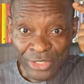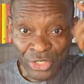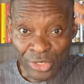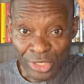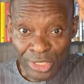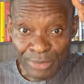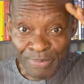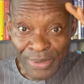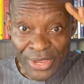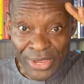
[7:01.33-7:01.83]

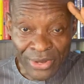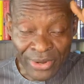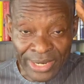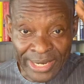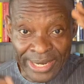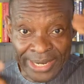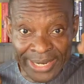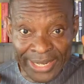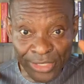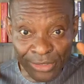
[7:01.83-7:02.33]
just picking on
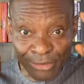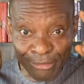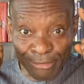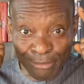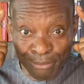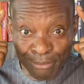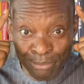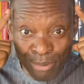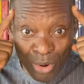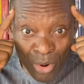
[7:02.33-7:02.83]
the niche of
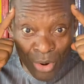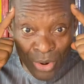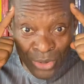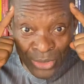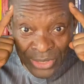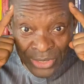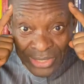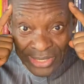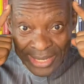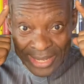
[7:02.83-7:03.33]

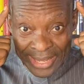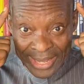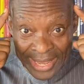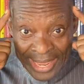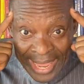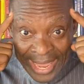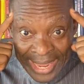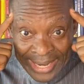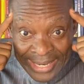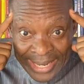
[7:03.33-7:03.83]

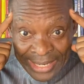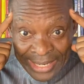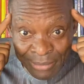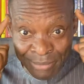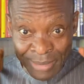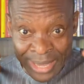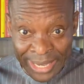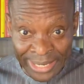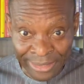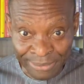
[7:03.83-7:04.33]
bald-headed
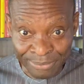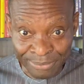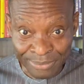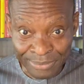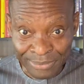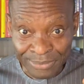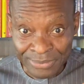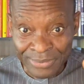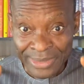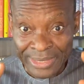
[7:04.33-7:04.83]
men
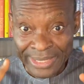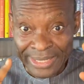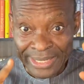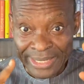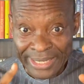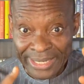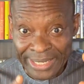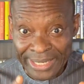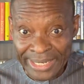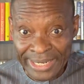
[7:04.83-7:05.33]

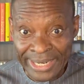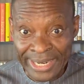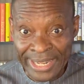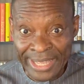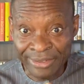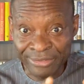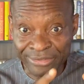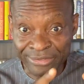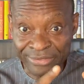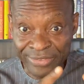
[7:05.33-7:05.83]
in
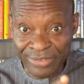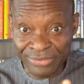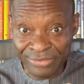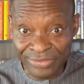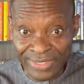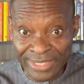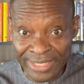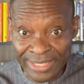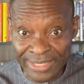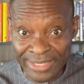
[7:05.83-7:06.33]
their
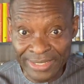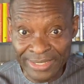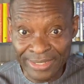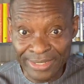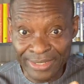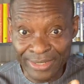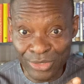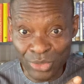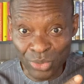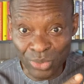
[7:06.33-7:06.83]
50s
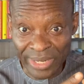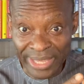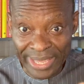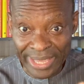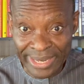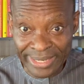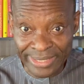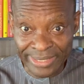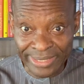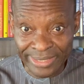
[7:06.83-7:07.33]
to
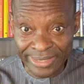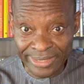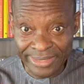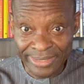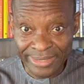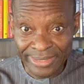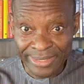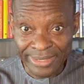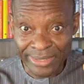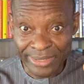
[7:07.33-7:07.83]
80s
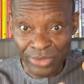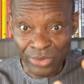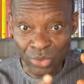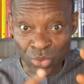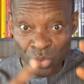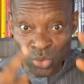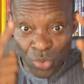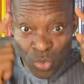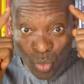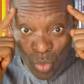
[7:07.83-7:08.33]

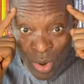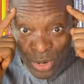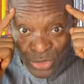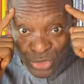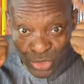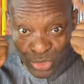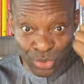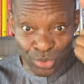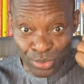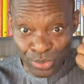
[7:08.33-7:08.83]
who
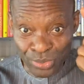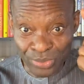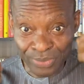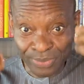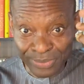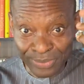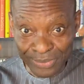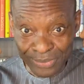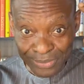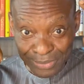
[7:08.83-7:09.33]
want to
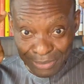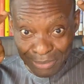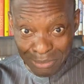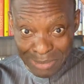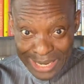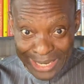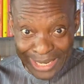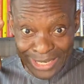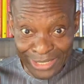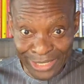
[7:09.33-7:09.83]

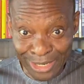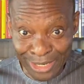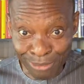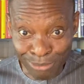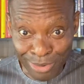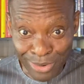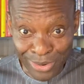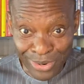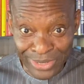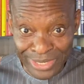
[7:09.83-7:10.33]
manage their
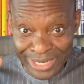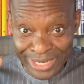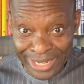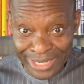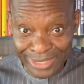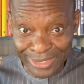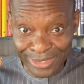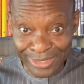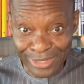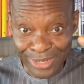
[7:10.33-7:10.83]

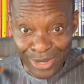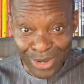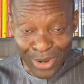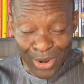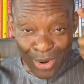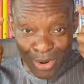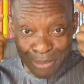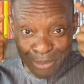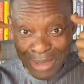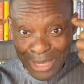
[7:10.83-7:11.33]
baldness
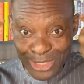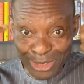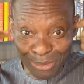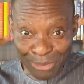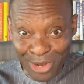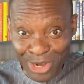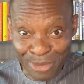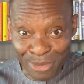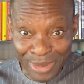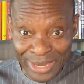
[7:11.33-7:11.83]
or make some
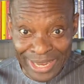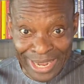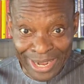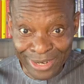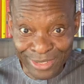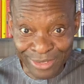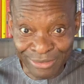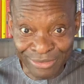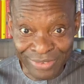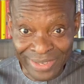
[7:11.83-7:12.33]
comedy
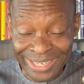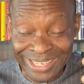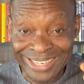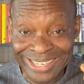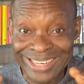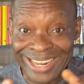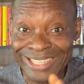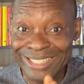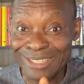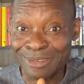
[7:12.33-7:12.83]
out of it.
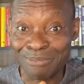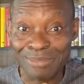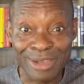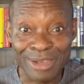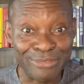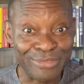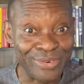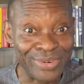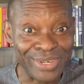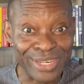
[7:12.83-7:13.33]
That's a
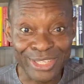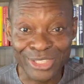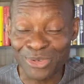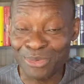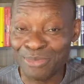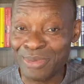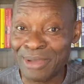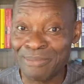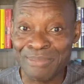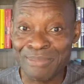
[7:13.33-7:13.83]
powerful niche.
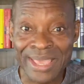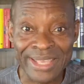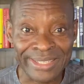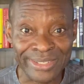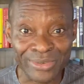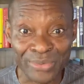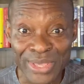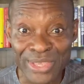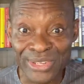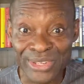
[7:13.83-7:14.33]
You'll be
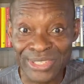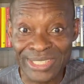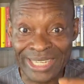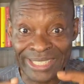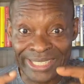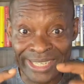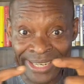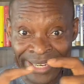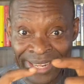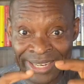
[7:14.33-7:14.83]
amazed when you just
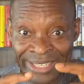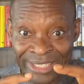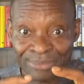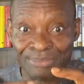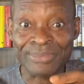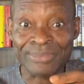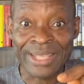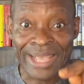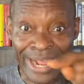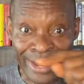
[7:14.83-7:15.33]
start a niche
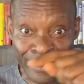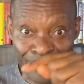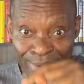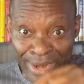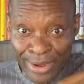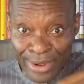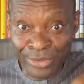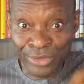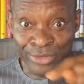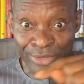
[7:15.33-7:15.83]

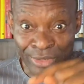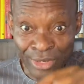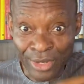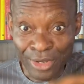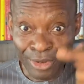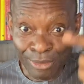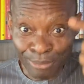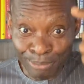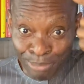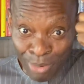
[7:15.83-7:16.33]
around
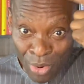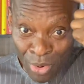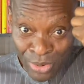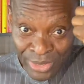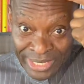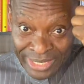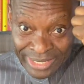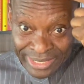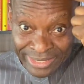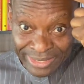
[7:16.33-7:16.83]

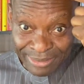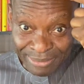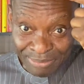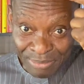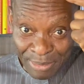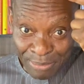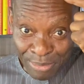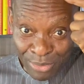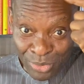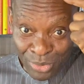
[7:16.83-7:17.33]
balding,
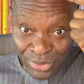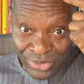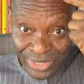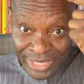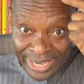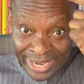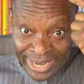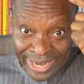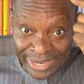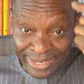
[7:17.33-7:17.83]
people whose
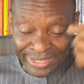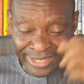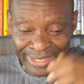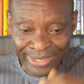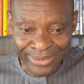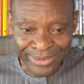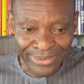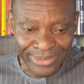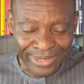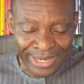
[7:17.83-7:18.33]
hair,
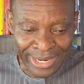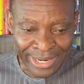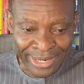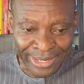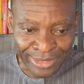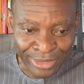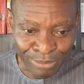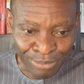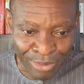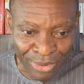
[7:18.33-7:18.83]

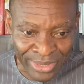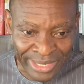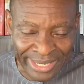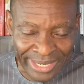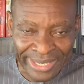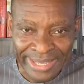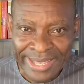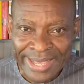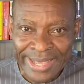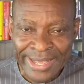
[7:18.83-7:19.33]
is
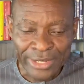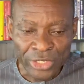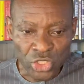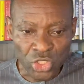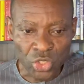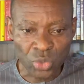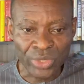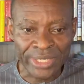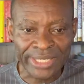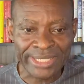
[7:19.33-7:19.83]
balding.
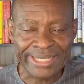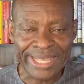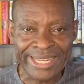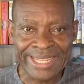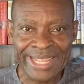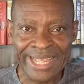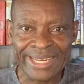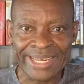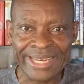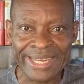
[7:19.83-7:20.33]
So decide
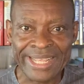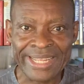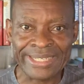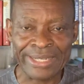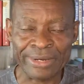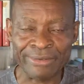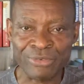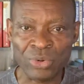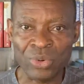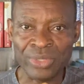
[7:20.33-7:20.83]
that niche,
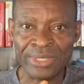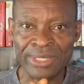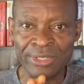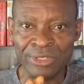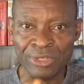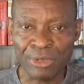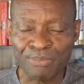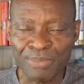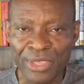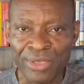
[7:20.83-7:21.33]
and of course the
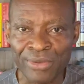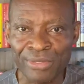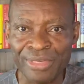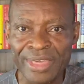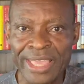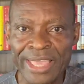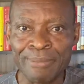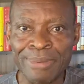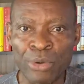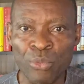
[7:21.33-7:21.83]
topic to
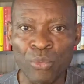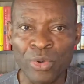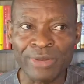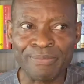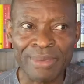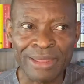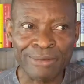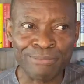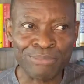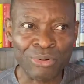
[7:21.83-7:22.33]
think about.
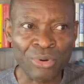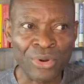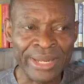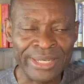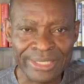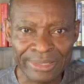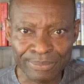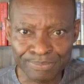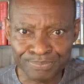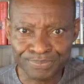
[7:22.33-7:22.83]
What pain
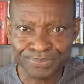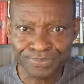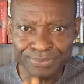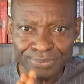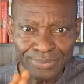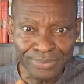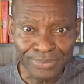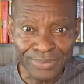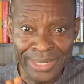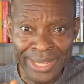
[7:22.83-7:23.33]
points
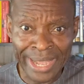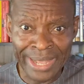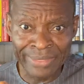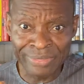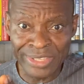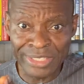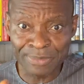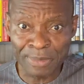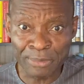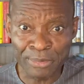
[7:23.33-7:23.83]
are
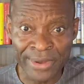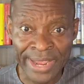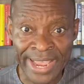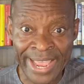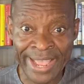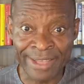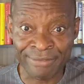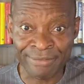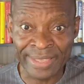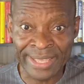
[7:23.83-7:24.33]
these people
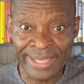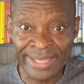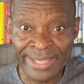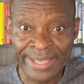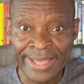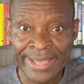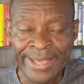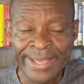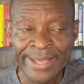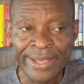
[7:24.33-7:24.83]
having?
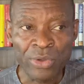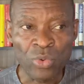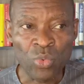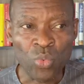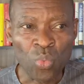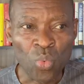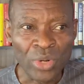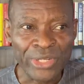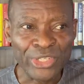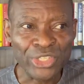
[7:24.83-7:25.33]

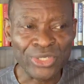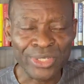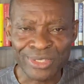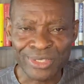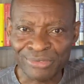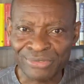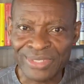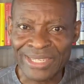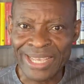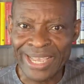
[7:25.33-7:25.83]
What sort
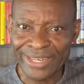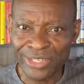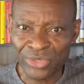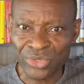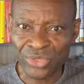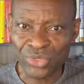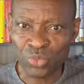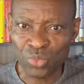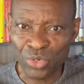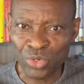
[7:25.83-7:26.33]
of
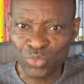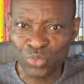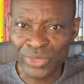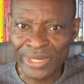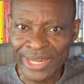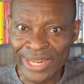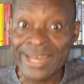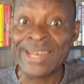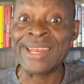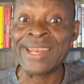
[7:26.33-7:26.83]
titles? What would
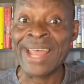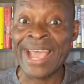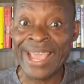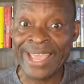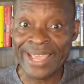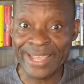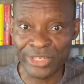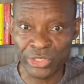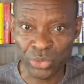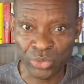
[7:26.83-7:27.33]
they
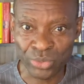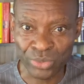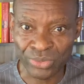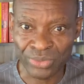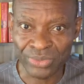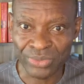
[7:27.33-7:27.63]
like to